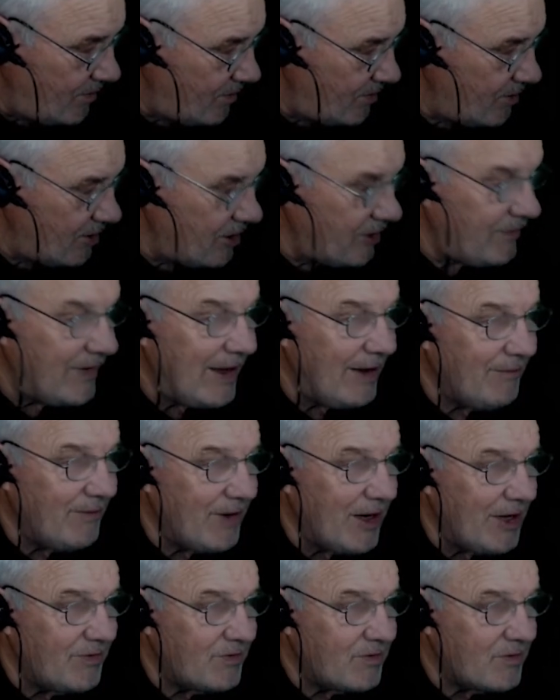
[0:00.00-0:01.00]
in that
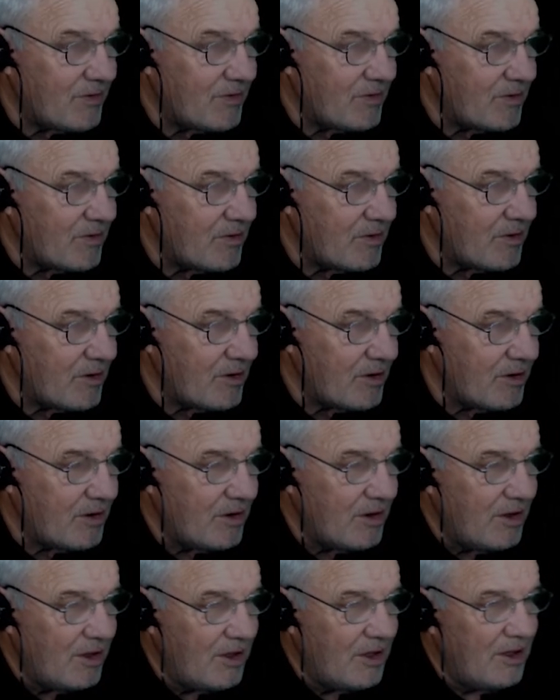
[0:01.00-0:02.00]
one.
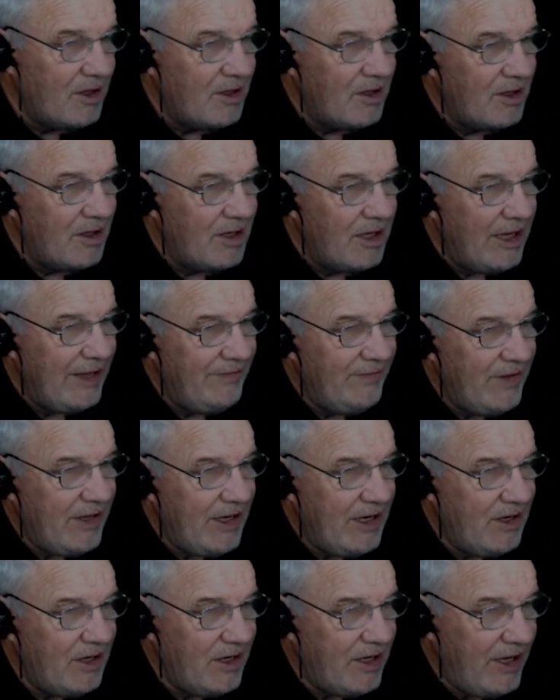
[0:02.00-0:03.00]
And
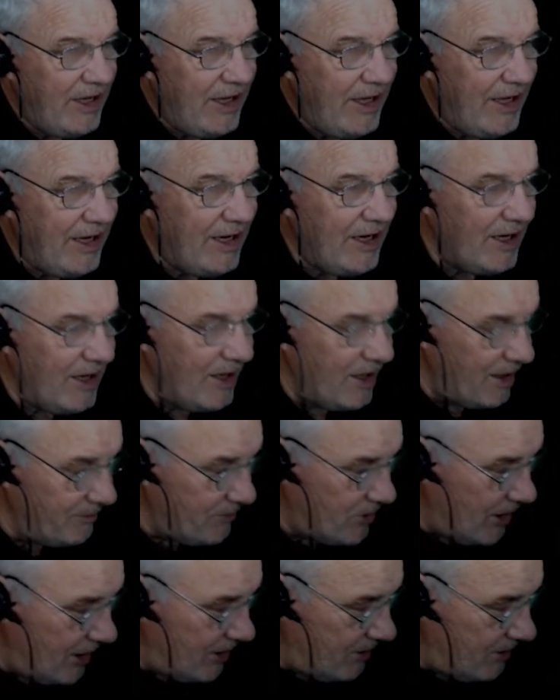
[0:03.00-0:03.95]
then here I'm going to